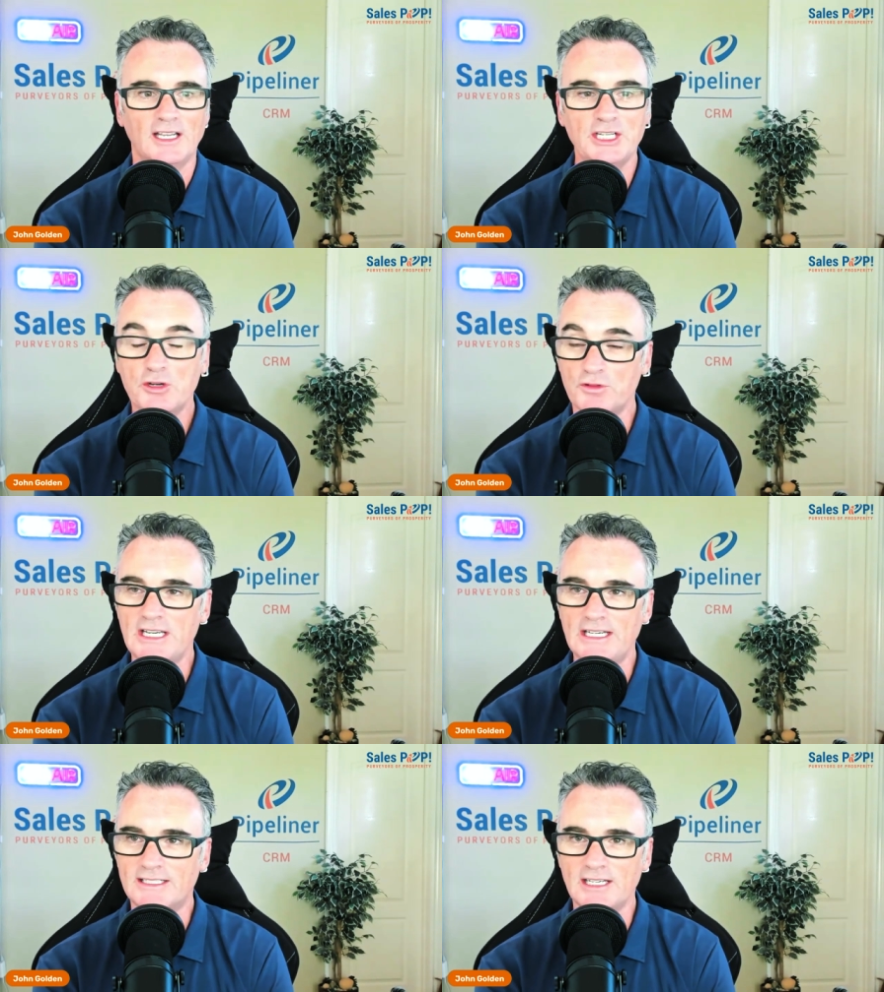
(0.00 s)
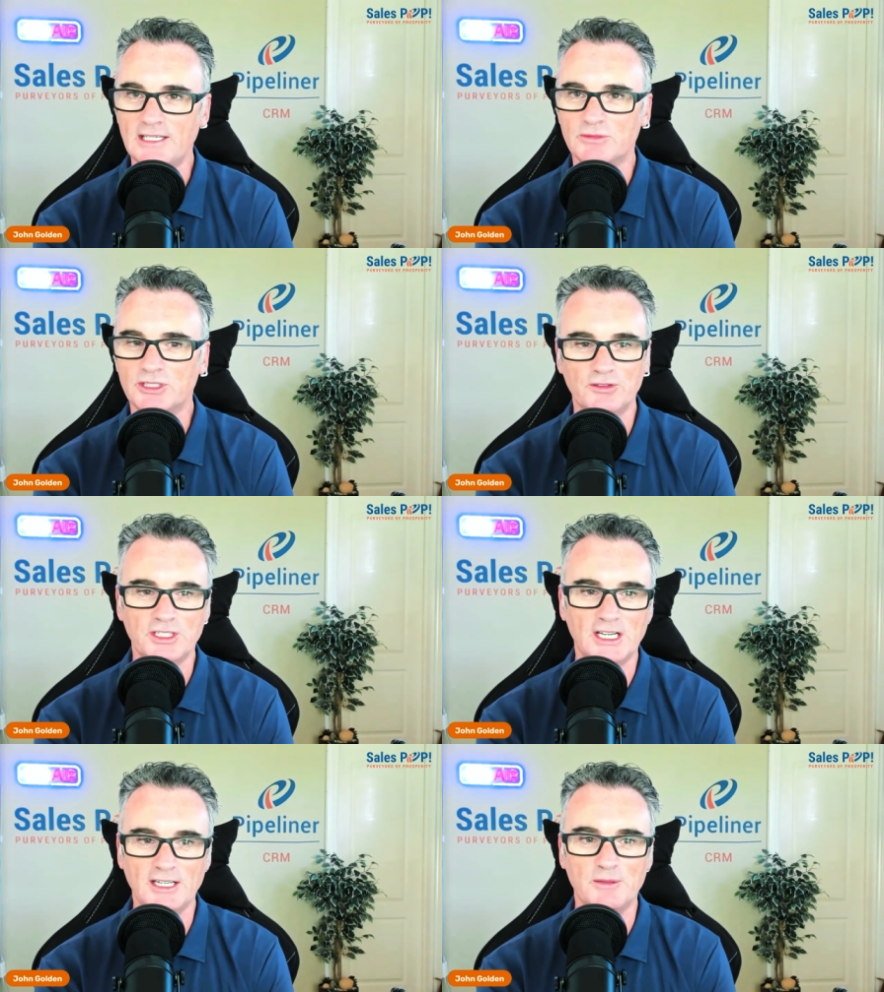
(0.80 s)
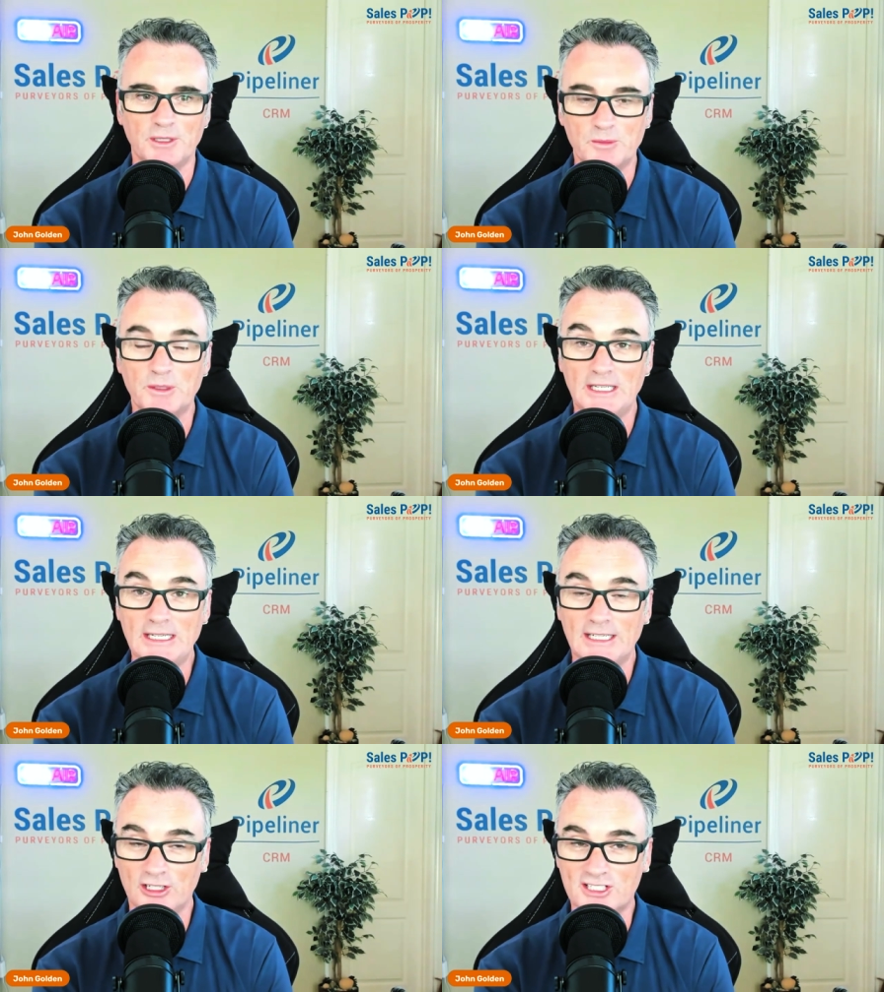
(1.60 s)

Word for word: And you don't need teams, you don't need anybody, but leading